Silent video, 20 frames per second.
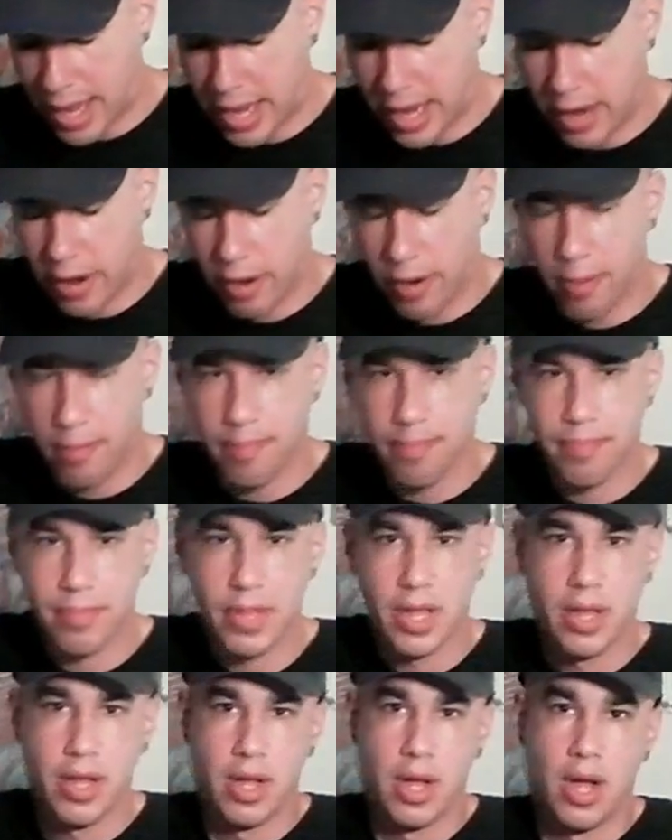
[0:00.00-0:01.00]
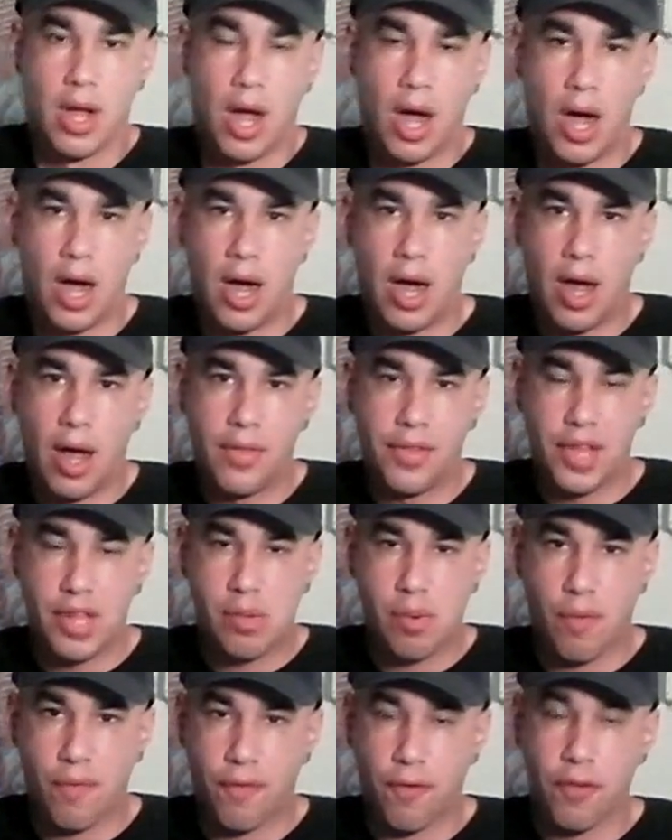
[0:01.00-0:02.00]
here,
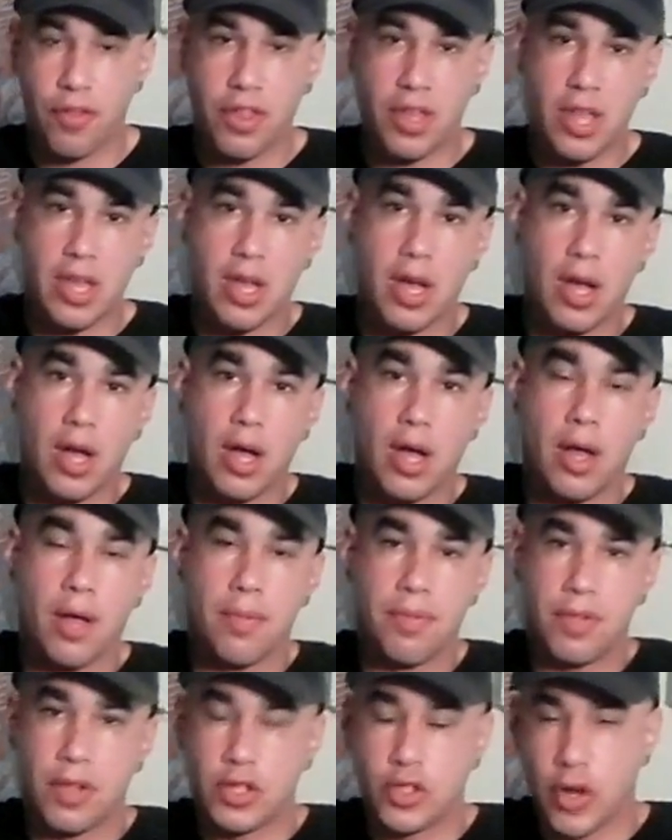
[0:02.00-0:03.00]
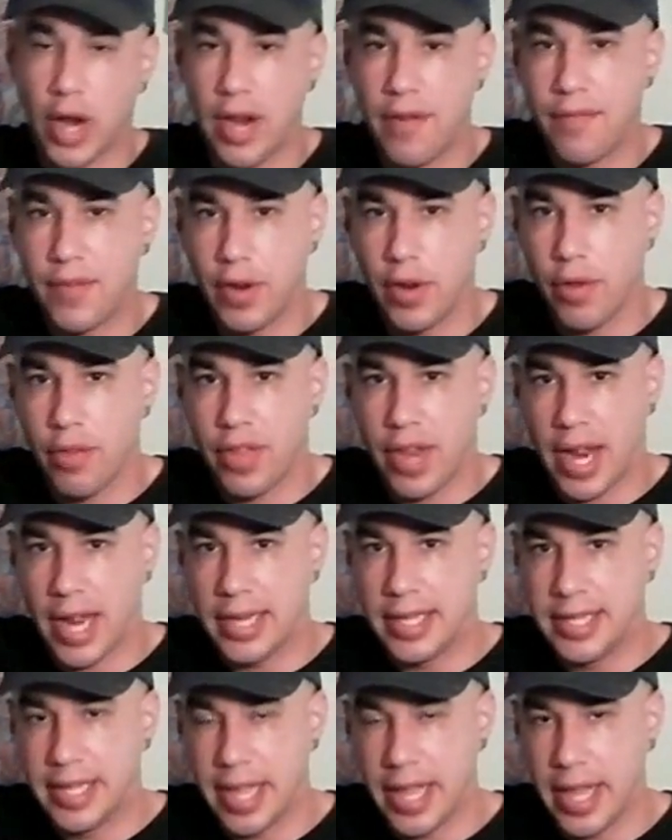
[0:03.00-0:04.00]
these were for the trade video that I
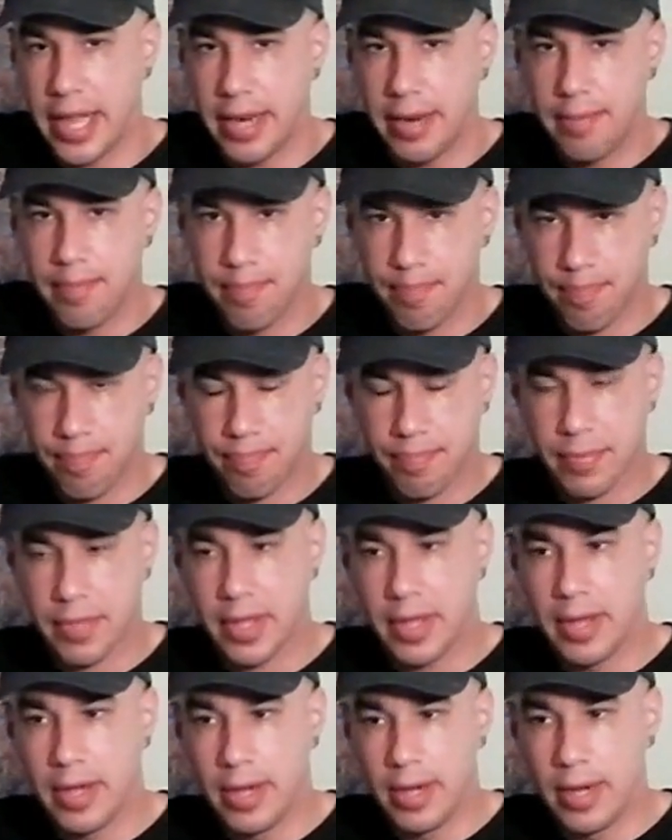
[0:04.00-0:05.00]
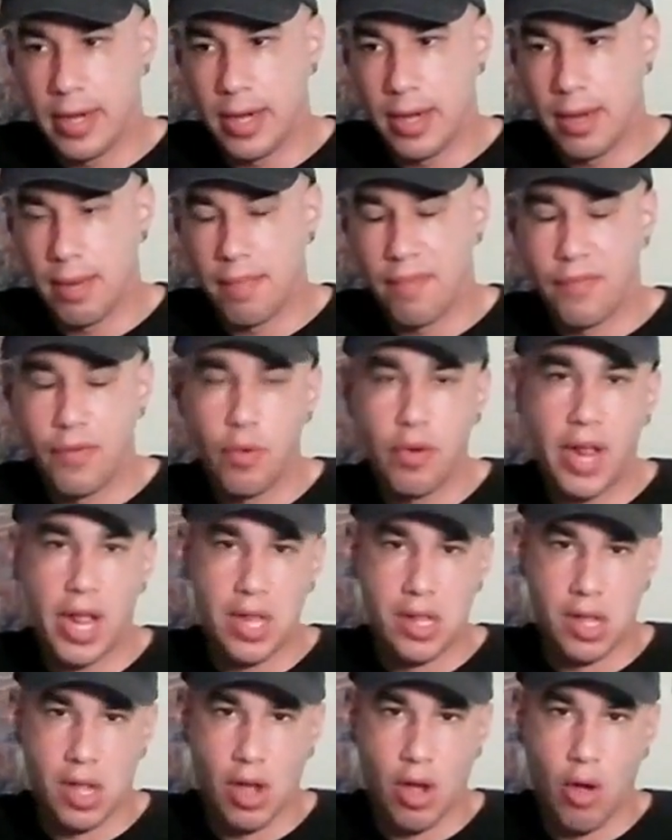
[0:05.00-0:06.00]
did a few
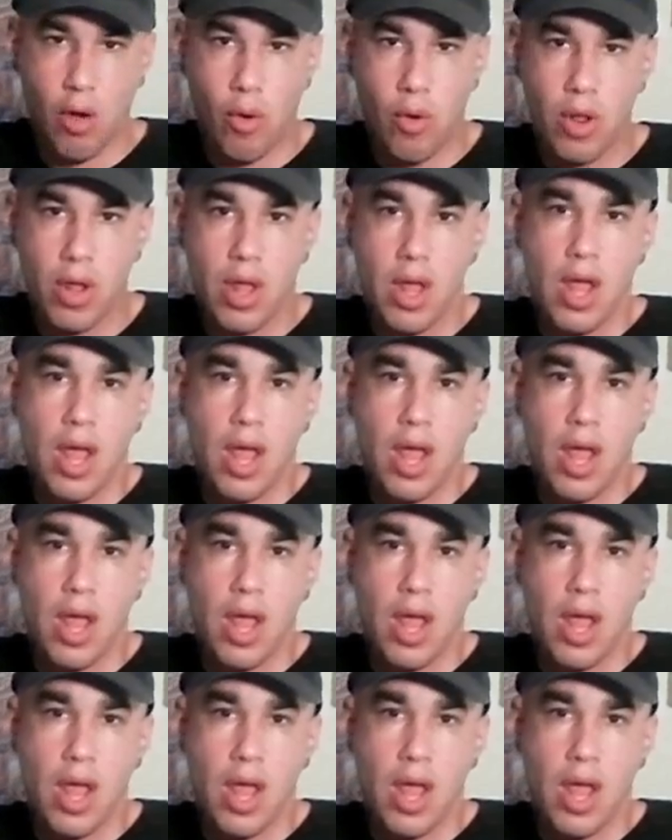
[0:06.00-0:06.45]
days ago.